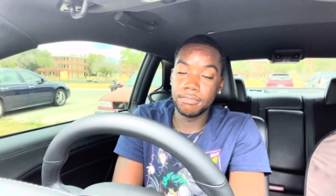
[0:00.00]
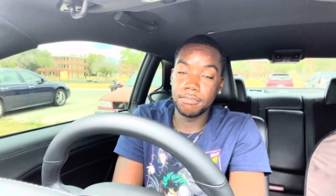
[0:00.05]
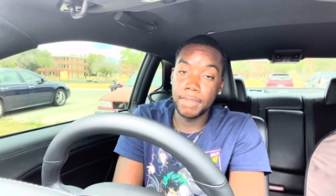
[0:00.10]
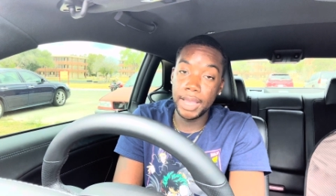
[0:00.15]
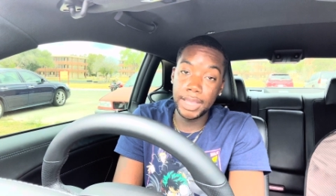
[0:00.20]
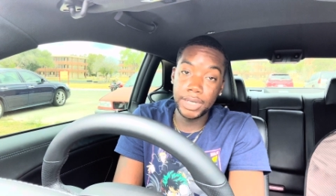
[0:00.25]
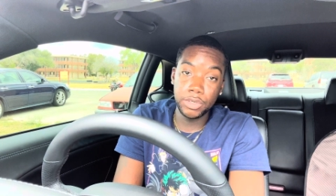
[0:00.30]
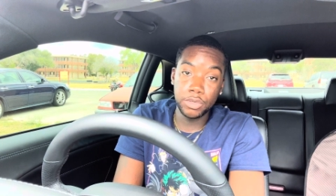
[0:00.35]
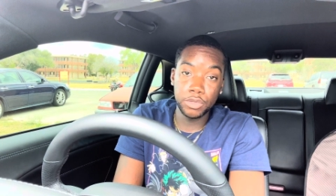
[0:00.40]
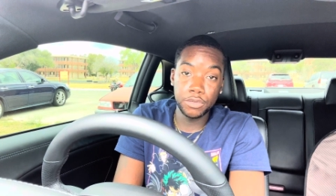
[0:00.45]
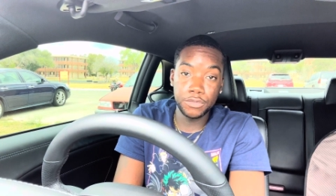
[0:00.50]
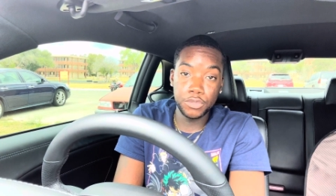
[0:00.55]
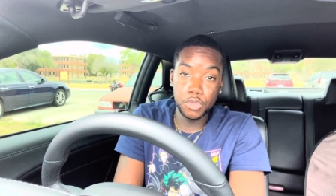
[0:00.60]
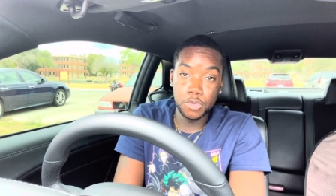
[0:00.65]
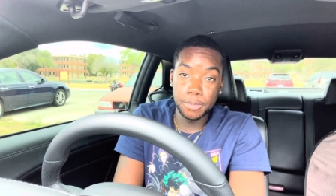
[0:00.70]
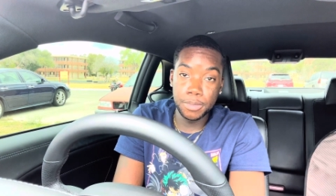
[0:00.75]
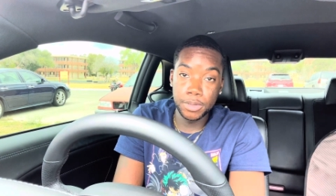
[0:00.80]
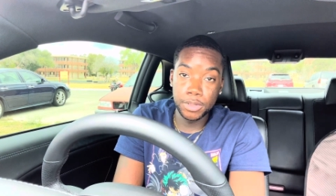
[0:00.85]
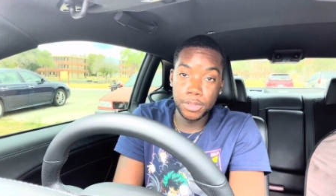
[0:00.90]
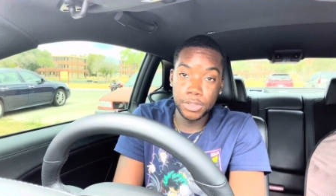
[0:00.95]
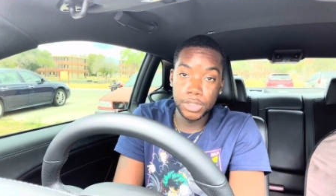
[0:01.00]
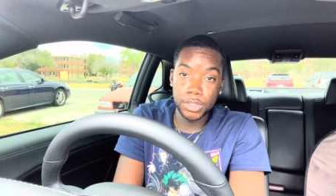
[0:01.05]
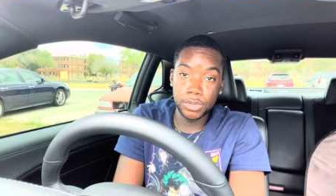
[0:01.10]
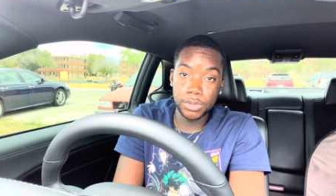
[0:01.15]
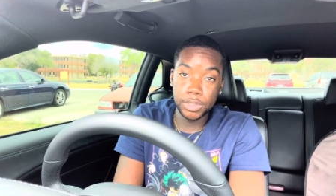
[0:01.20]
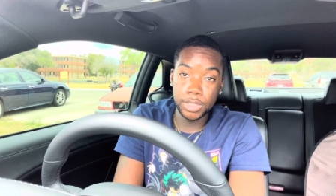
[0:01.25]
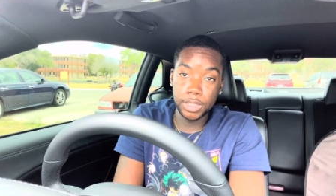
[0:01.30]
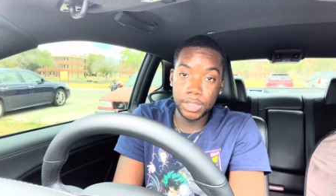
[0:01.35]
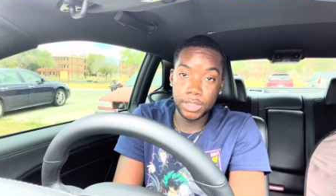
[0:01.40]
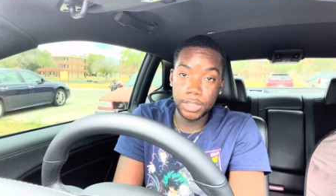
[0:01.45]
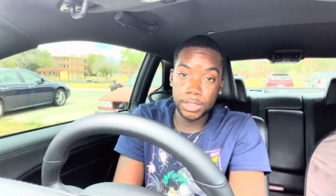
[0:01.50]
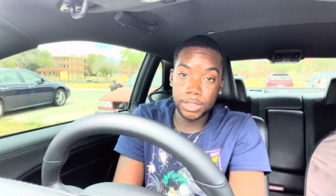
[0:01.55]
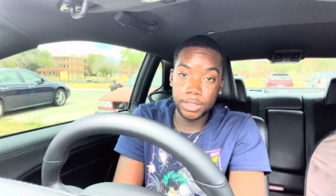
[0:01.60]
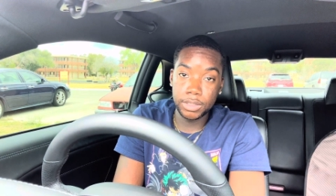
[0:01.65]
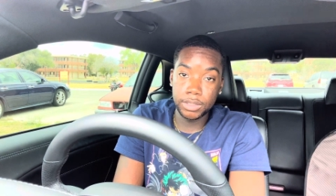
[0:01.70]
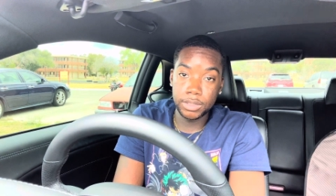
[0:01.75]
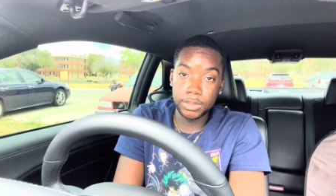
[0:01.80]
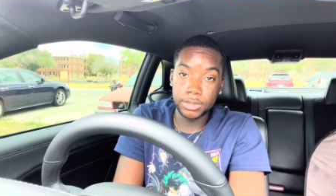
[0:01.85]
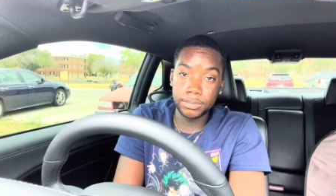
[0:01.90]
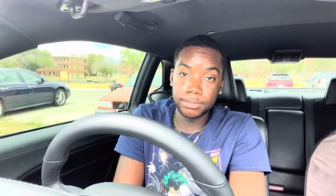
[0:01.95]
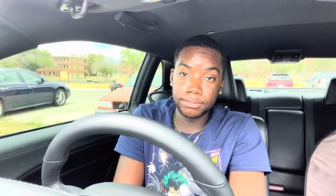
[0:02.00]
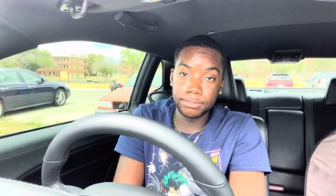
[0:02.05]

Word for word: might do a few pulls on the uh